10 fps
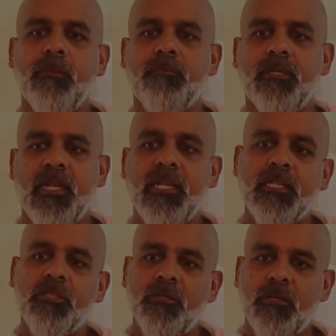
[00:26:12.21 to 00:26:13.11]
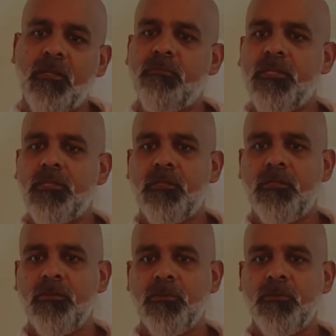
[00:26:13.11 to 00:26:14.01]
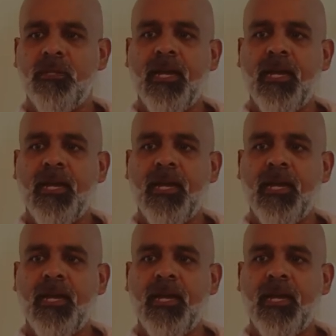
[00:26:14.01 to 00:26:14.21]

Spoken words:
but again, you're limited to